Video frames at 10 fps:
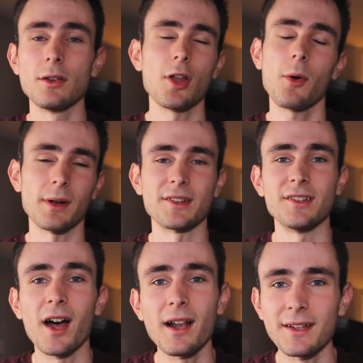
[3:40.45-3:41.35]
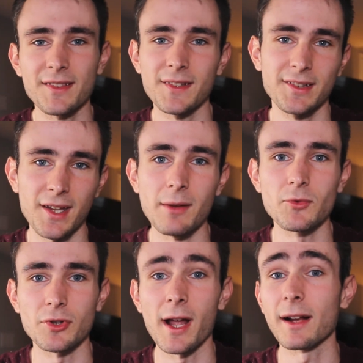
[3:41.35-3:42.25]
No, it's not. It's the same
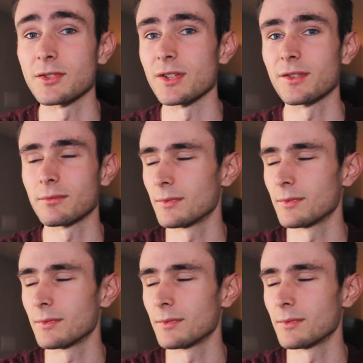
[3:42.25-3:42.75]
track, just.